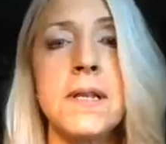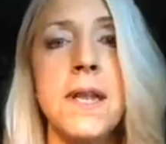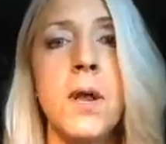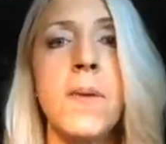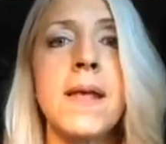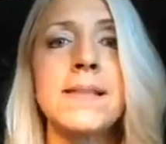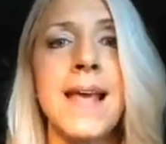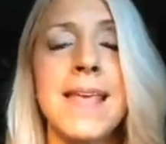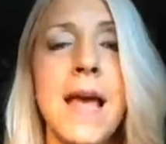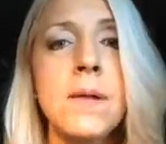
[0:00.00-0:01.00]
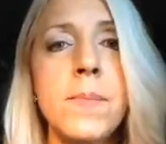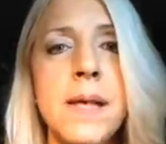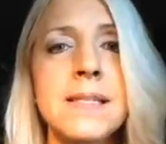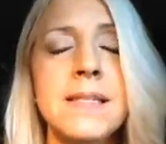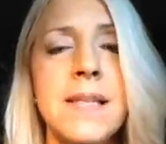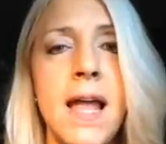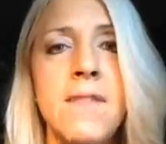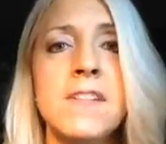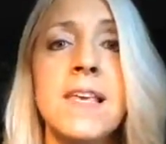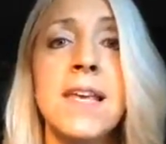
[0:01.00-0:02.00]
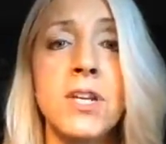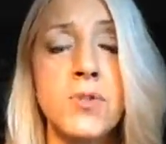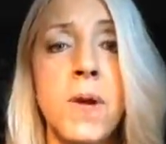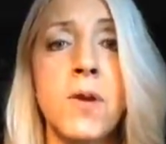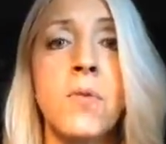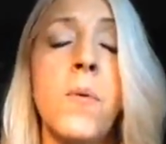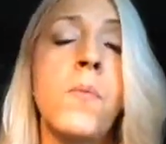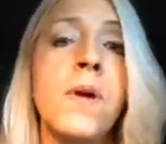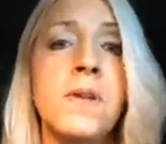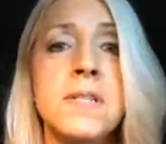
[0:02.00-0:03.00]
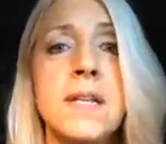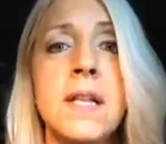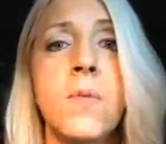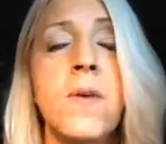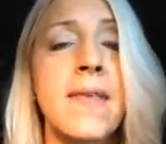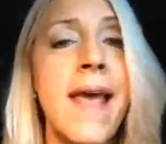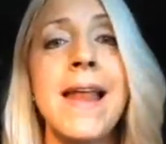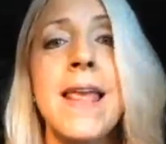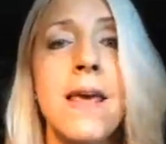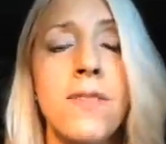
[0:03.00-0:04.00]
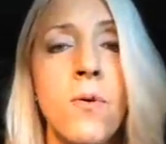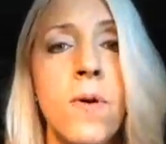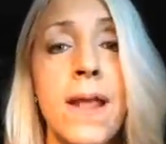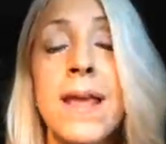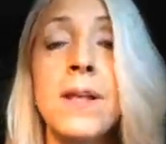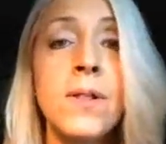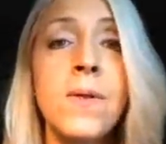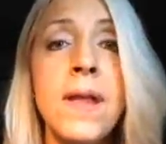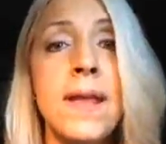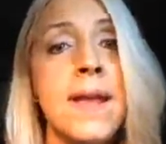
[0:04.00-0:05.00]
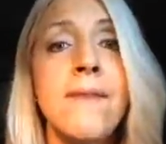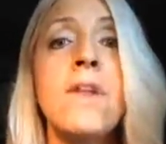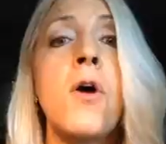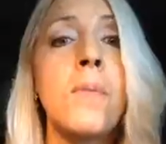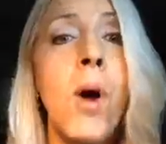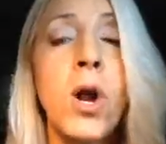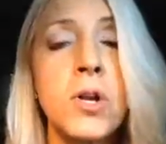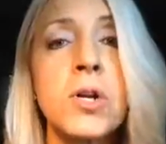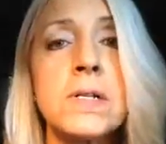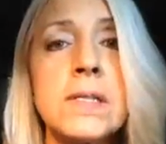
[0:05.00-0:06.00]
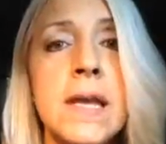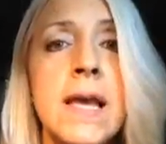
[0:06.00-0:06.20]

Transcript: because that young place inside of us can get triggered when we're dealing with any authority, including even our partners,